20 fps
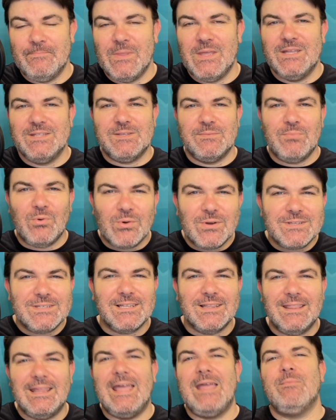It's important
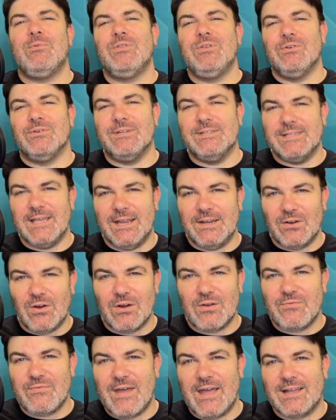to label your design
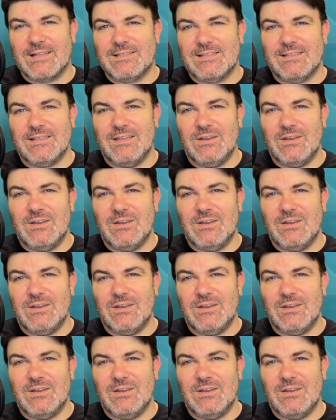artifacts